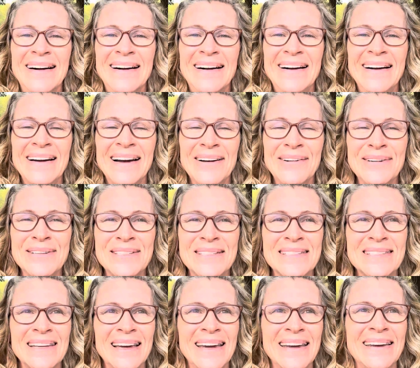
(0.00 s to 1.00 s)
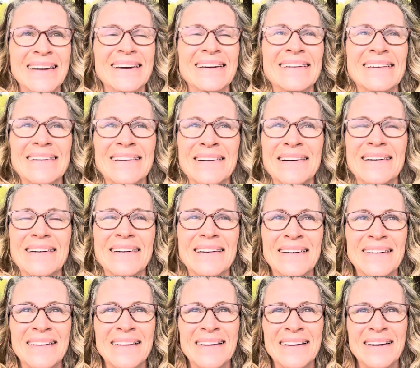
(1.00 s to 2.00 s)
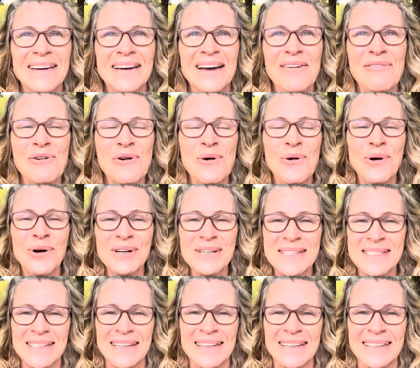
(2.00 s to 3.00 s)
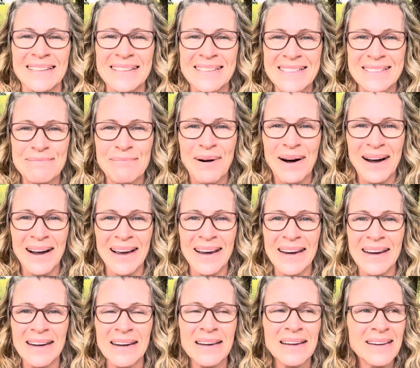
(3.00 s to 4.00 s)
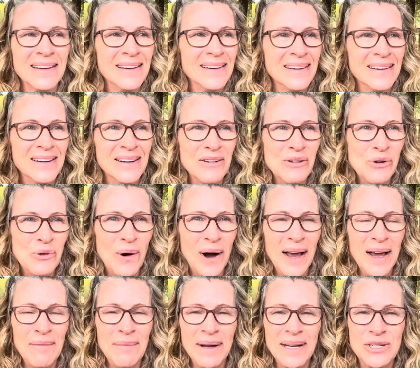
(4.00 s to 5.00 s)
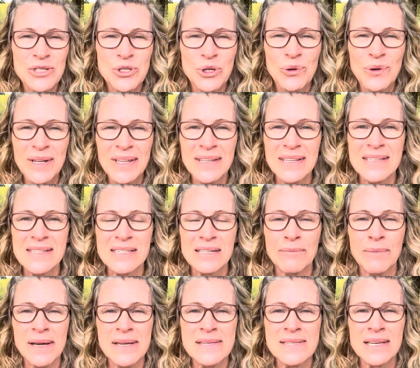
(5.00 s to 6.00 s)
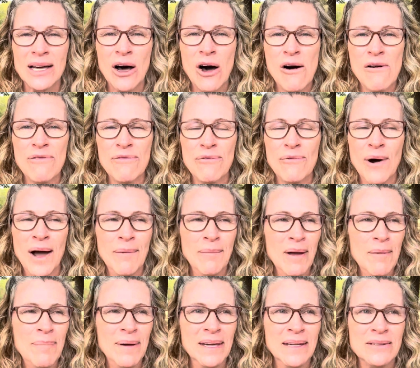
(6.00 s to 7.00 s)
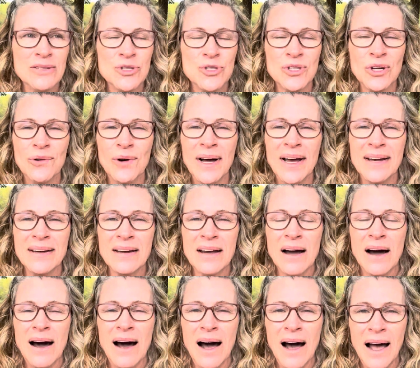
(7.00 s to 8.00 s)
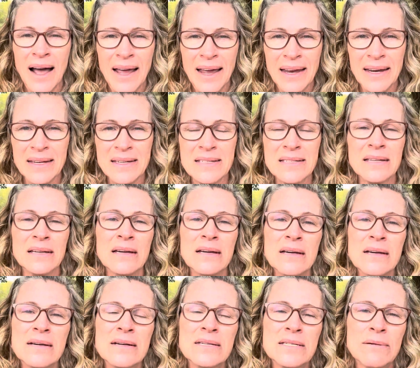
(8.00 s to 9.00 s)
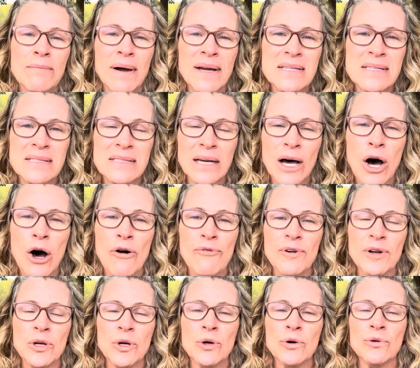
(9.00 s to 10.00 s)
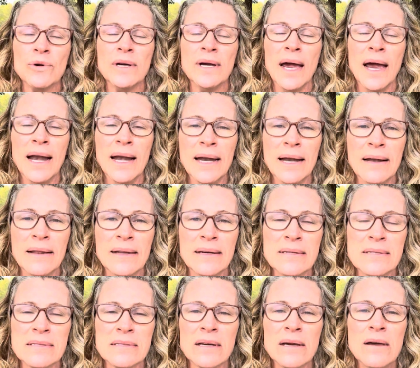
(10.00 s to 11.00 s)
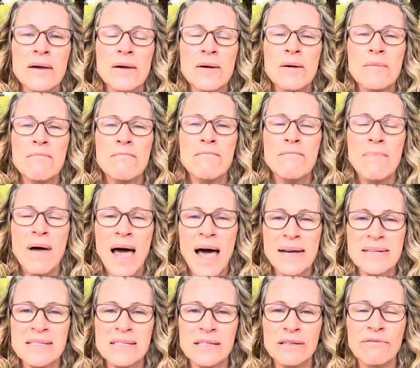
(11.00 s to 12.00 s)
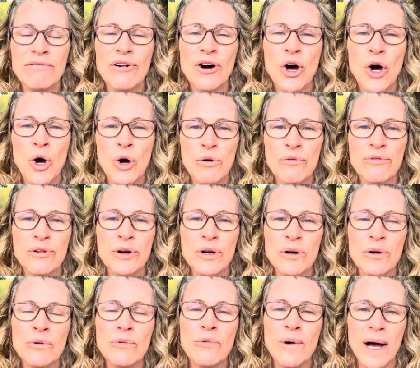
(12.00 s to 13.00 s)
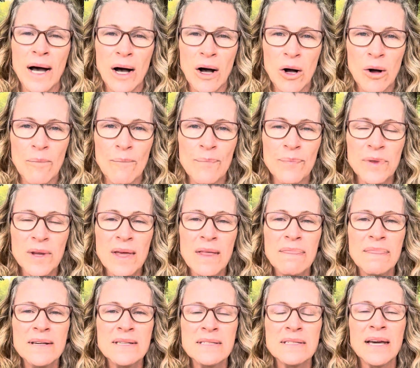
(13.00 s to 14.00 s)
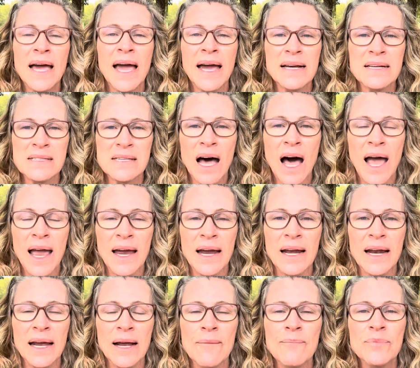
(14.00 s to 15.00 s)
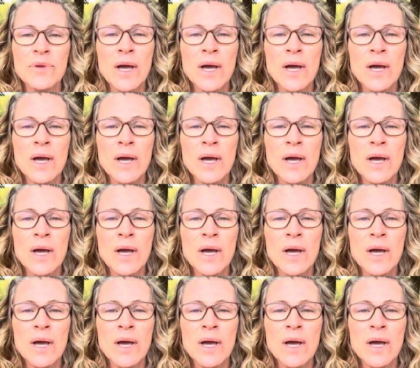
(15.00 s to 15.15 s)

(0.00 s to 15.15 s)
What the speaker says: And I was just like, of course it is mine. Why am I doing this to myself? Why am I being so unkind to myself and creating this massive overwhelm, this anxiety?